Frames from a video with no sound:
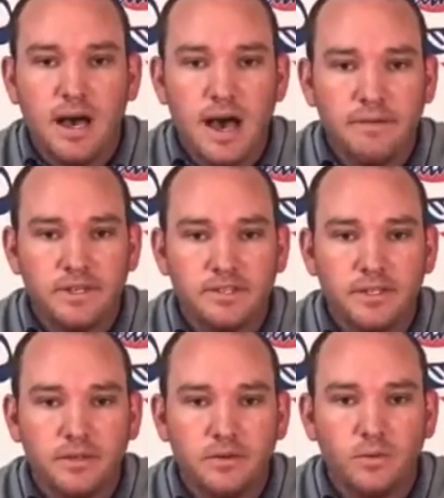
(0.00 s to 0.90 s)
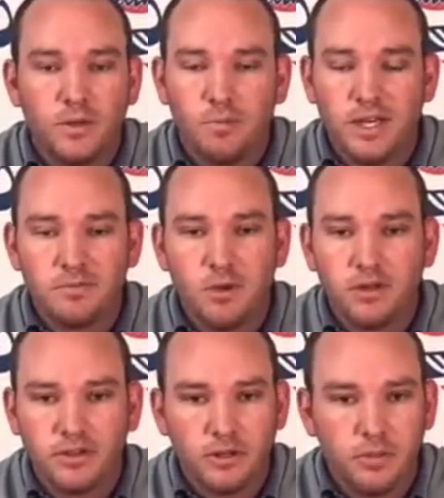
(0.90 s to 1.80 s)
Obviously, with
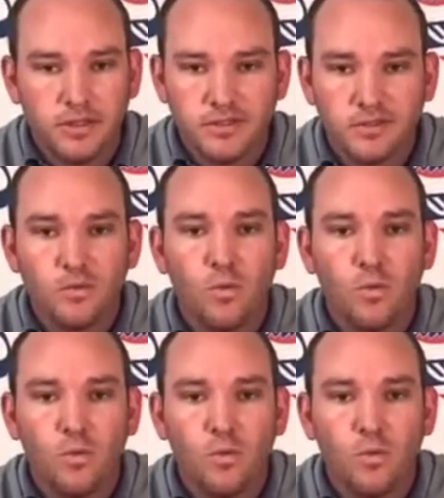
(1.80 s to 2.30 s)
baseball tournaments,